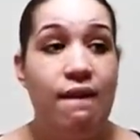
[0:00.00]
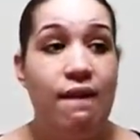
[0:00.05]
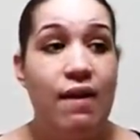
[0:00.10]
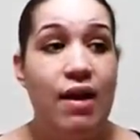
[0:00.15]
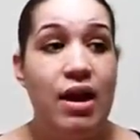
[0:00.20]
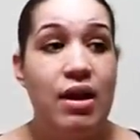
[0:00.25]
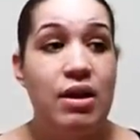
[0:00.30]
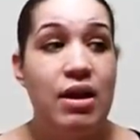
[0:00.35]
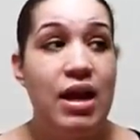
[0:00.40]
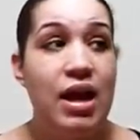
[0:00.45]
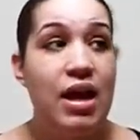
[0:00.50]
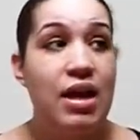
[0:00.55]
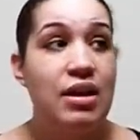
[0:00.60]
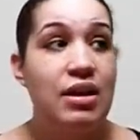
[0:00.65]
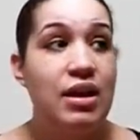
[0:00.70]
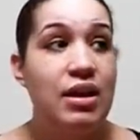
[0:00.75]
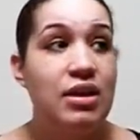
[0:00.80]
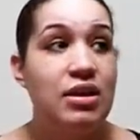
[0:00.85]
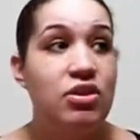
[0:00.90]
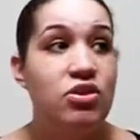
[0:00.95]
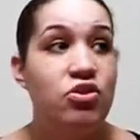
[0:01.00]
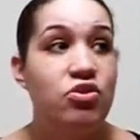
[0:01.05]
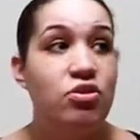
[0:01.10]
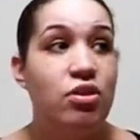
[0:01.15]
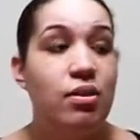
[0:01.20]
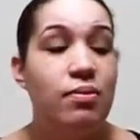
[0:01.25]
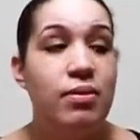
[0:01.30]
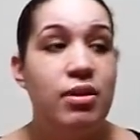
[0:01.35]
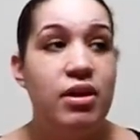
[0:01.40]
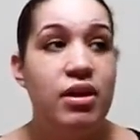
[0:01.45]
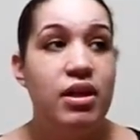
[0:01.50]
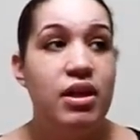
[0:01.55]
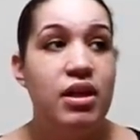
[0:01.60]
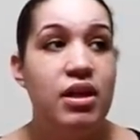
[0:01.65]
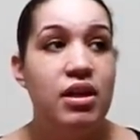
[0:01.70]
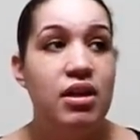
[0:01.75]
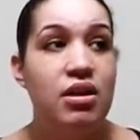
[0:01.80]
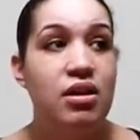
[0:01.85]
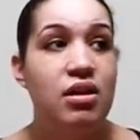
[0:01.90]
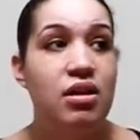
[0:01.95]
I had like a
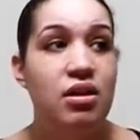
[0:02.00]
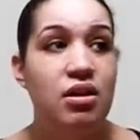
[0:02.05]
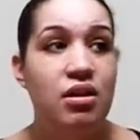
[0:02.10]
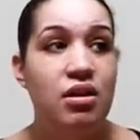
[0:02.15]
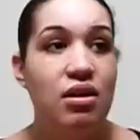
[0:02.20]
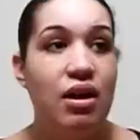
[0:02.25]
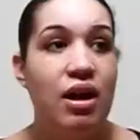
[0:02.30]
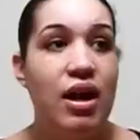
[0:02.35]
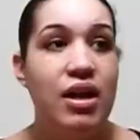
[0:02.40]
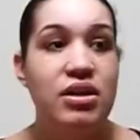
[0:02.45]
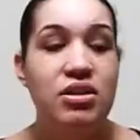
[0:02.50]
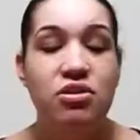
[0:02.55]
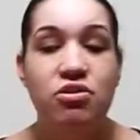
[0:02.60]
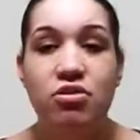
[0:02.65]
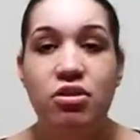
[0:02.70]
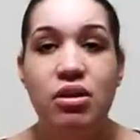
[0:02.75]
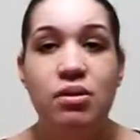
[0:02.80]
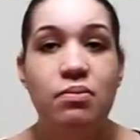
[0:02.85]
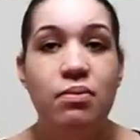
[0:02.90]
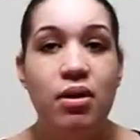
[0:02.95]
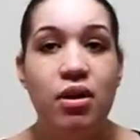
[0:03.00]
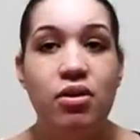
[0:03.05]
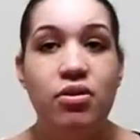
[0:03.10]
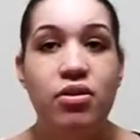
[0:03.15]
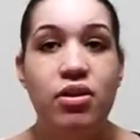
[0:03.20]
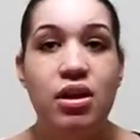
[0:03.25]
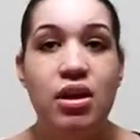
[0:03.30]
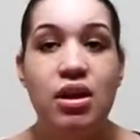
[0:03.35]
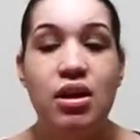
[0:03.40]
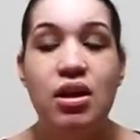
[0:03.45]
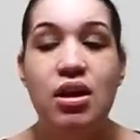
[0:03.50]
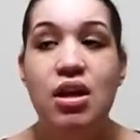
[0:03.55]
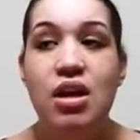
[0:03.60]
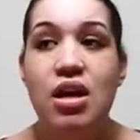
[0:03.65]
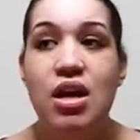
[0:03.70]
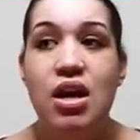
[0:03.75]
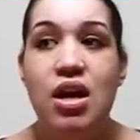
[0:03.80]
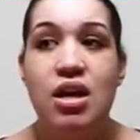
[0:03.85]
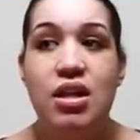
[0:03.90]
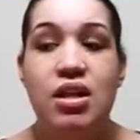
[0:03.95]
strawberry ice cream bar thing,
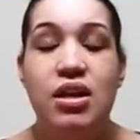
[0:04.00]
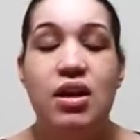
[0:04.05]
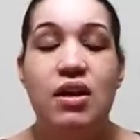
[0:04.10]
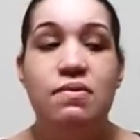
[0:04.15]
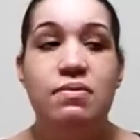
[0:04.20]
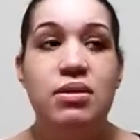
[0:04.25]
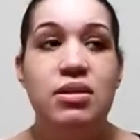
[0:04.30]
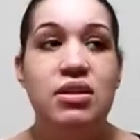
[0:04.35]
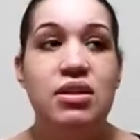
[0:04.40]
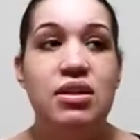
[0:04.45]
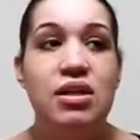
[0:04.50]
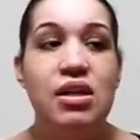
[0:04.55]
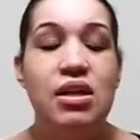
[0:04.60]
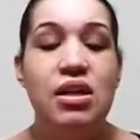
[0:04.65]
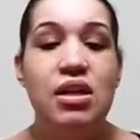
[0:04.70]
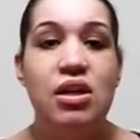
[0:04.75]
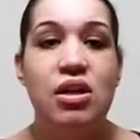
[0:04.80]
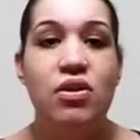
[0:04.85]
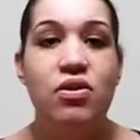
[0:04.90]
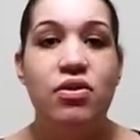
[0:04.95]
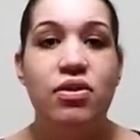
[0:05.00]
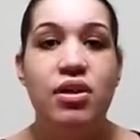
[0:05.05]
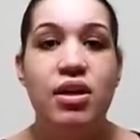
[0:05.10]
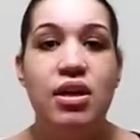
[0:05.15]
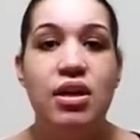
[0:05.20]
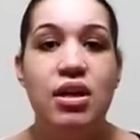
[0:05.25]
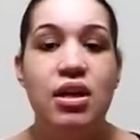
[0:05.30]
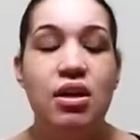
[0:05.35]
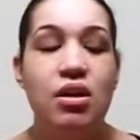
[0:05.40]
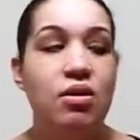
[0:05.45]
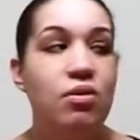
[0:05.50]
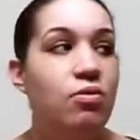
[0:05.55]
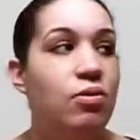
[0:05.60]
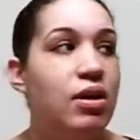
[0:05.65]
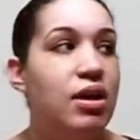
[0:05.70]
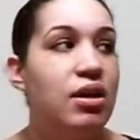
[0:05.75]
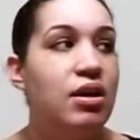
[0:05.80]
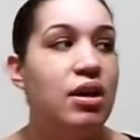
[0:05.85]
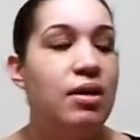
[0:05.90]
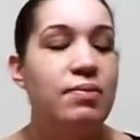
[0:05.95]
and like I've been sitting here thinking,
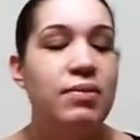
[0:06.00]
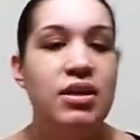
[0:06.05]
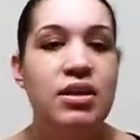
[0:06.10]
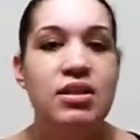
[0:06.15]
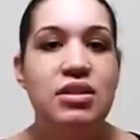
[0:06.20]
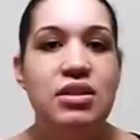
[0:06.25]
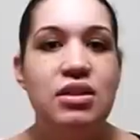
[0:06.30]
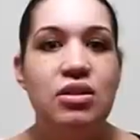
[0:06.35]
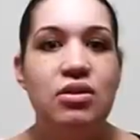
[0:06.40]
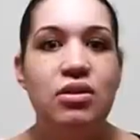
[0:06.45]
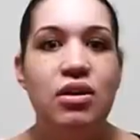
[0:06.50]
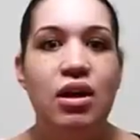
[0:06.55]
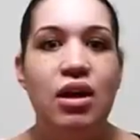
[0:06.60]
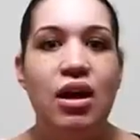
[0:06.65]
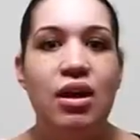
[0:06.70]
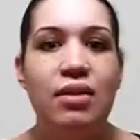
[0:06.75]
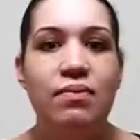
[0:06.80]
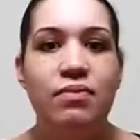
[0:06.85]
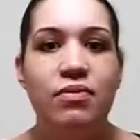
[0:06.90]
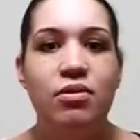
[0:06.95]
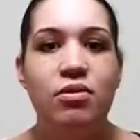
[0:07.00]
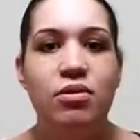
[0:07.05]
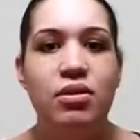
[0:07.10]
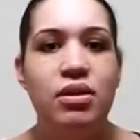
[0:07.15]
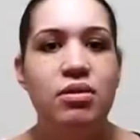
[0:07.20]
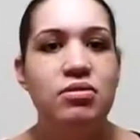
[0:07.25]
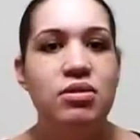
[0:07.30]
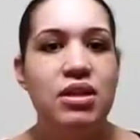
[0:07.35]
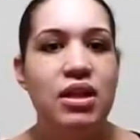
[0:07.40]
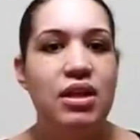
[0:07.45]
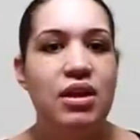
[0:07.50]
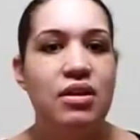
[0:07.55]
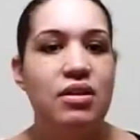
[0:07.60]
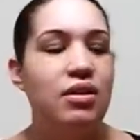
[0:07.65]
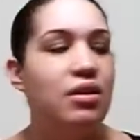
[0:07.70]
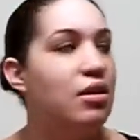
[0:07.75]
what I'm like still well, it was like